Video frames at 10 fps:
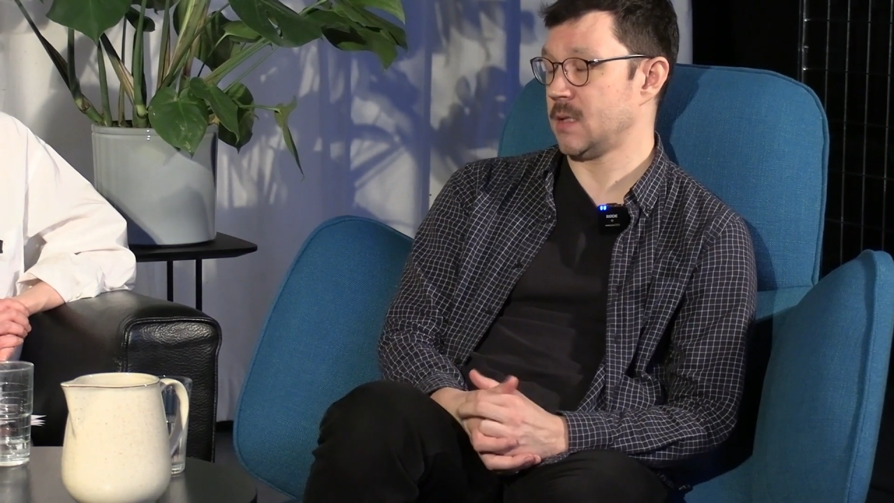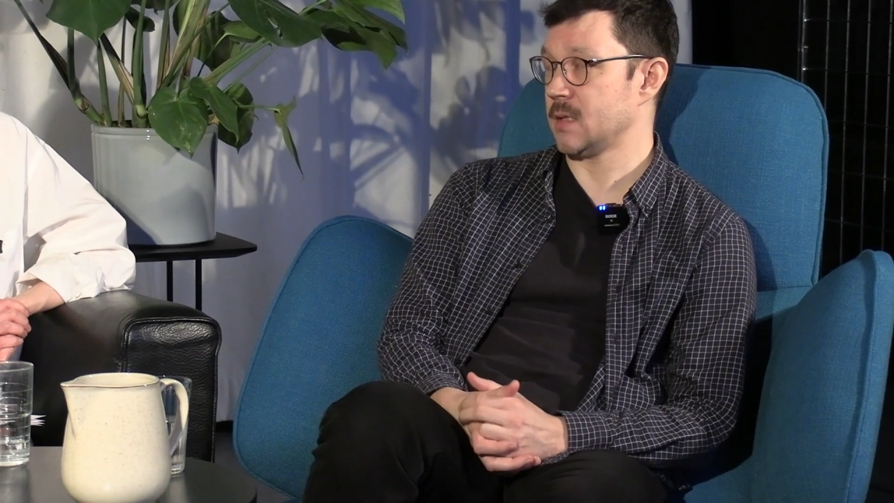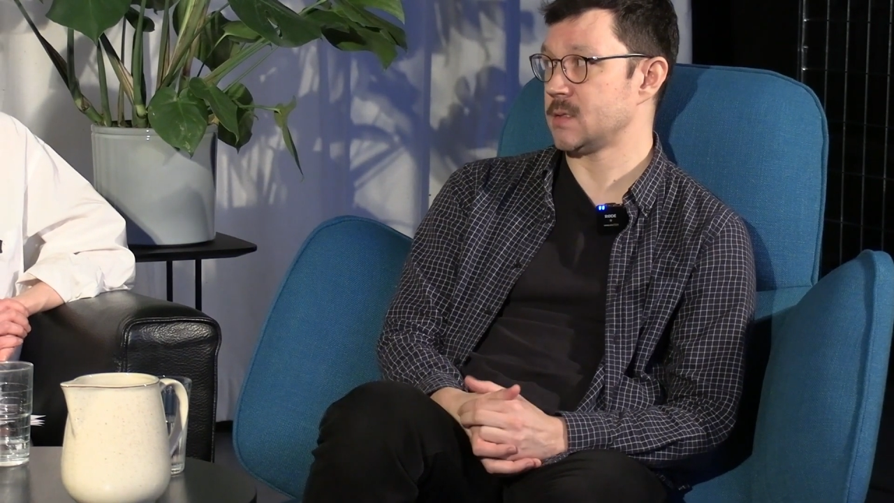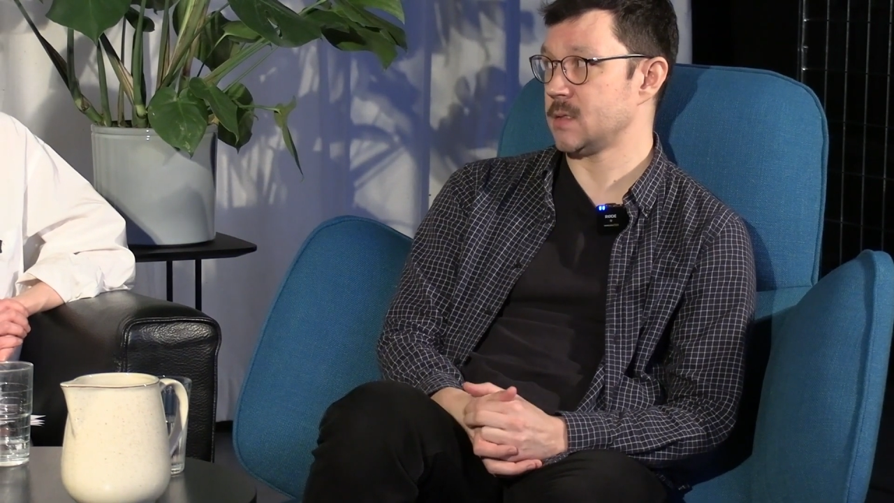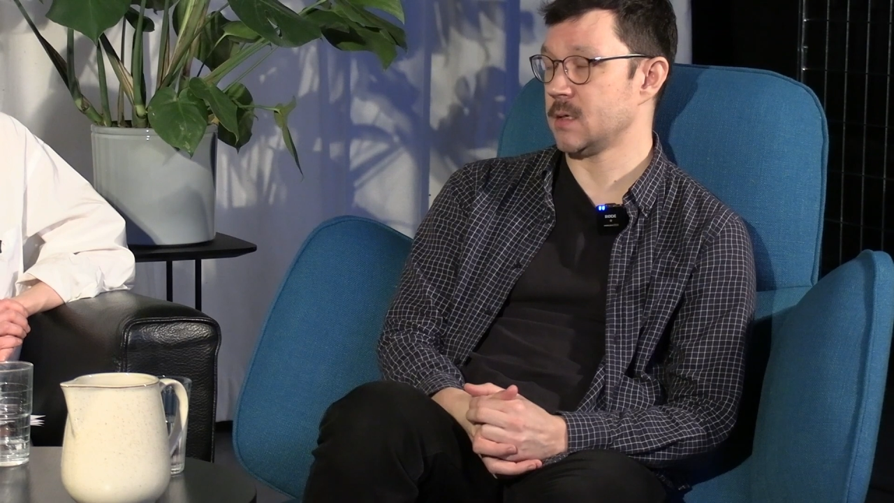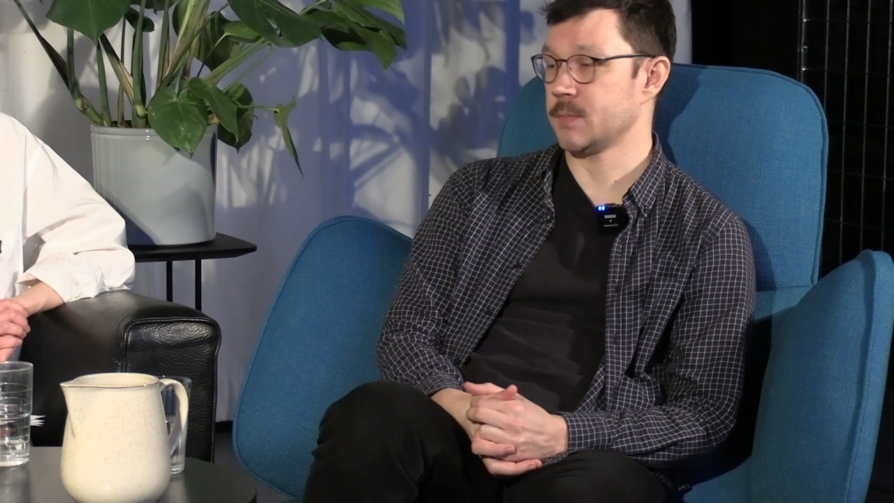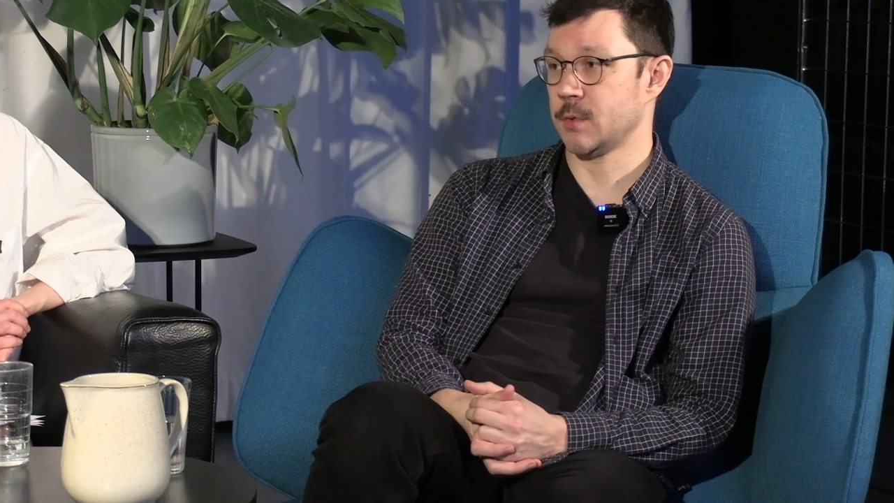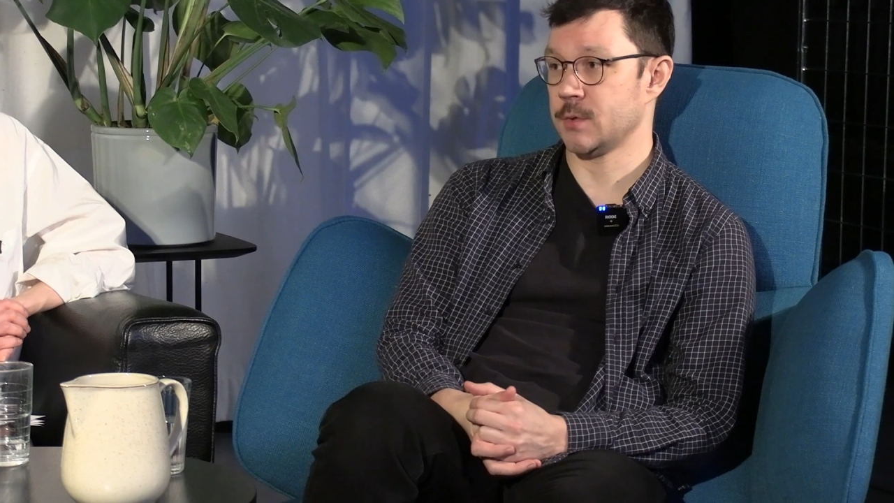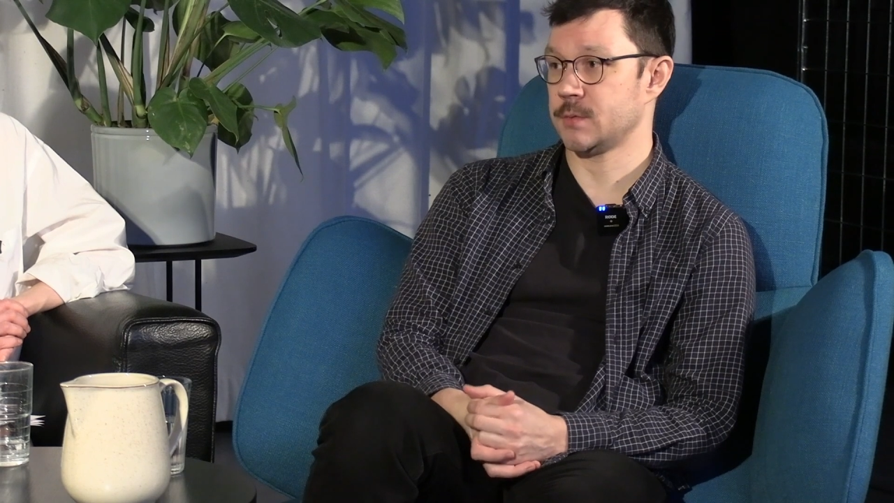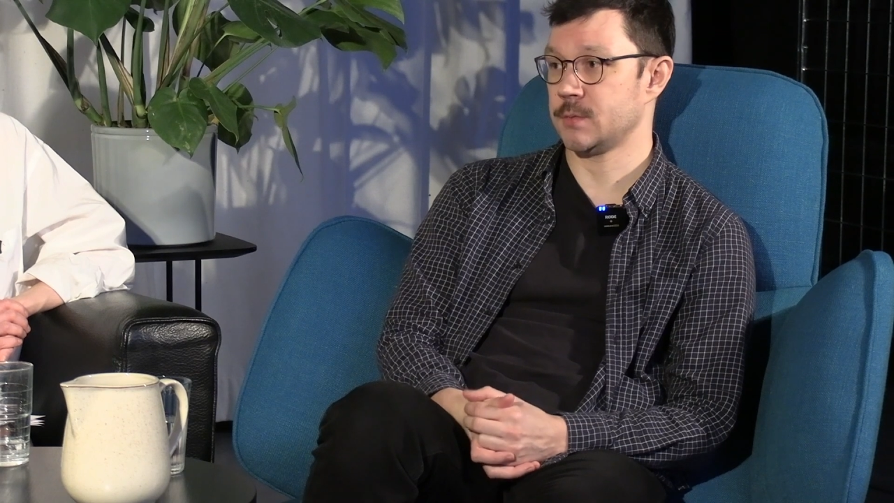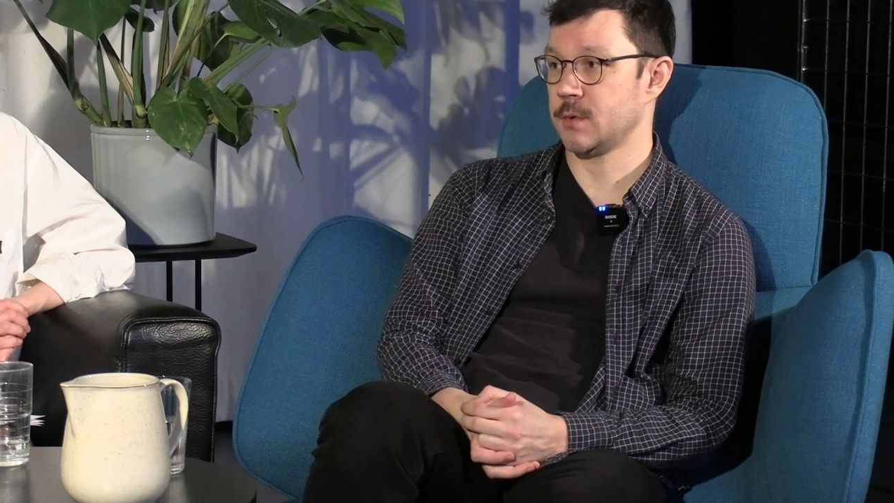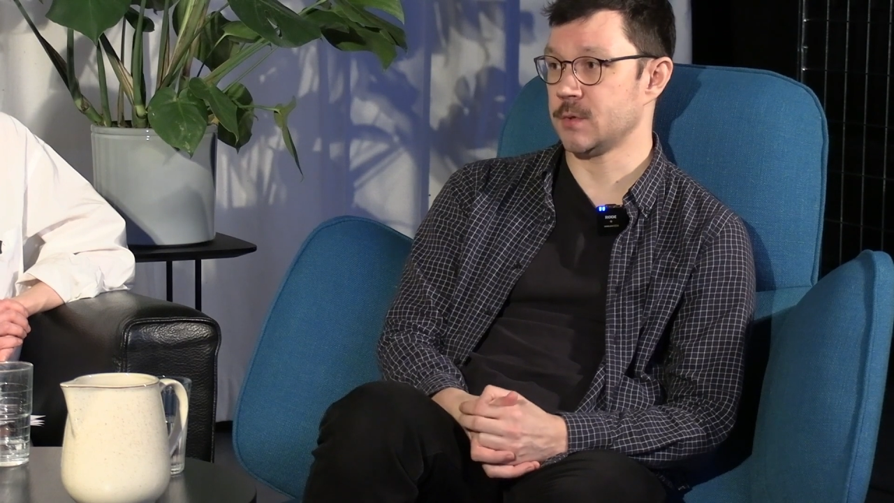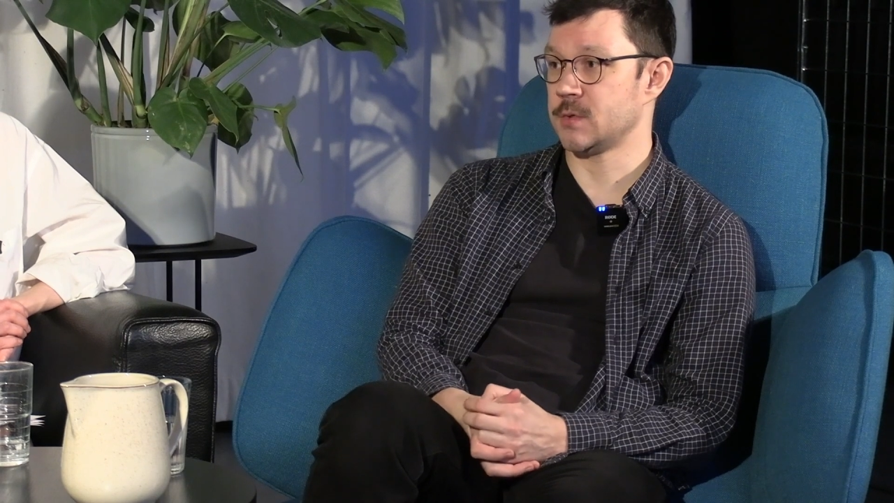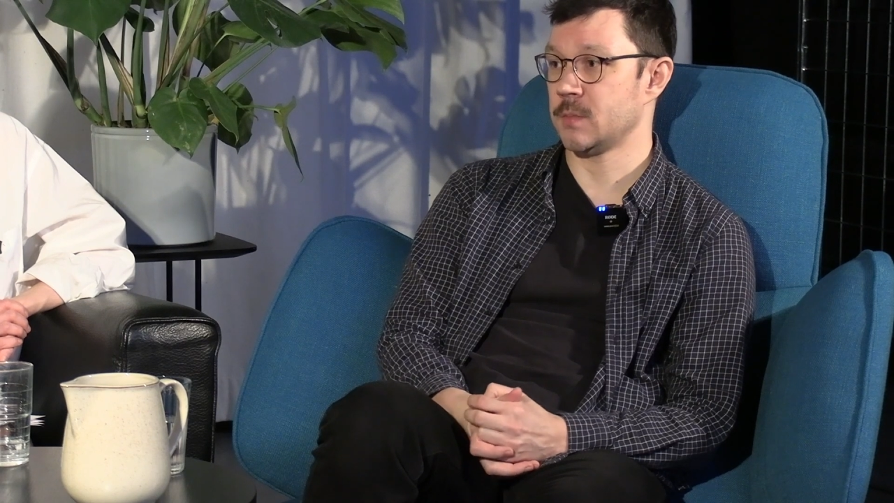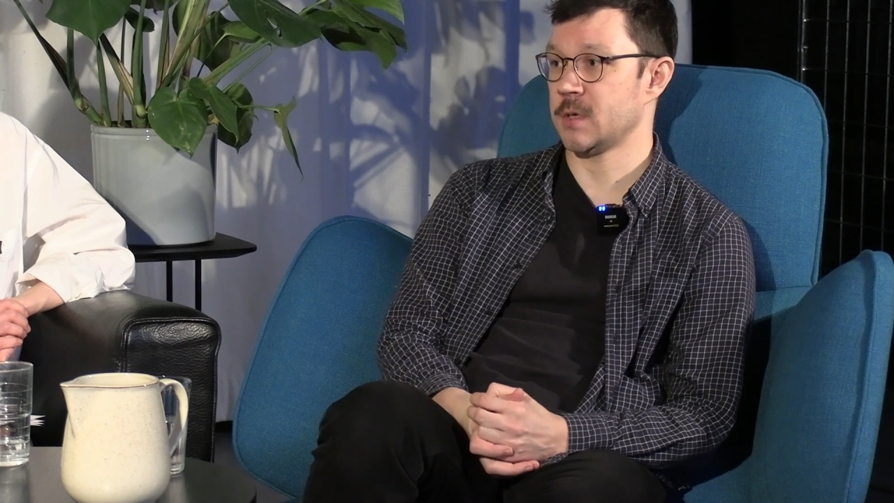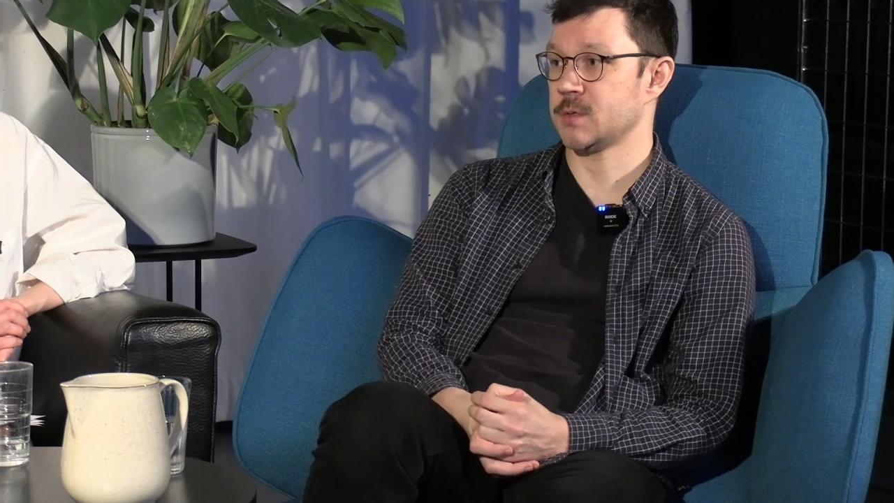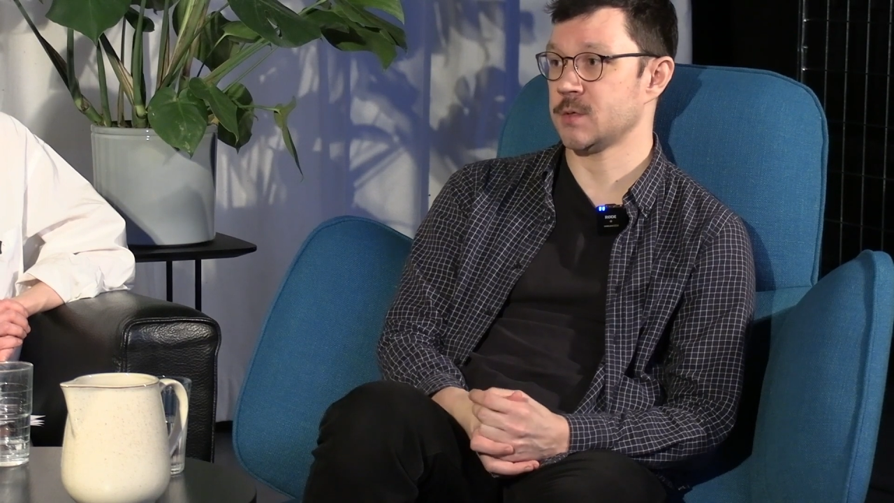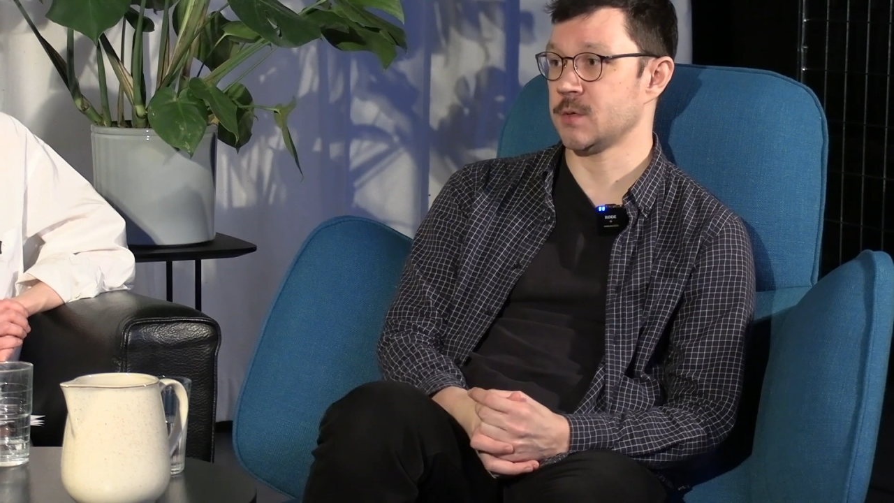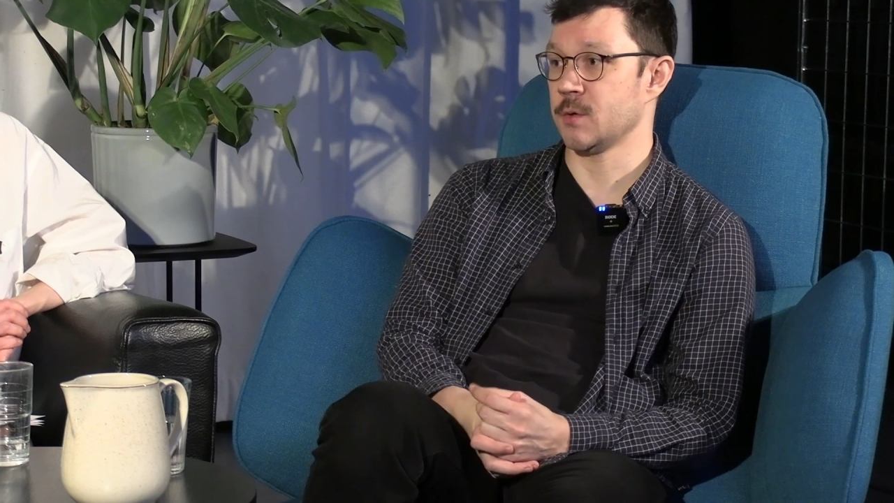good to mention.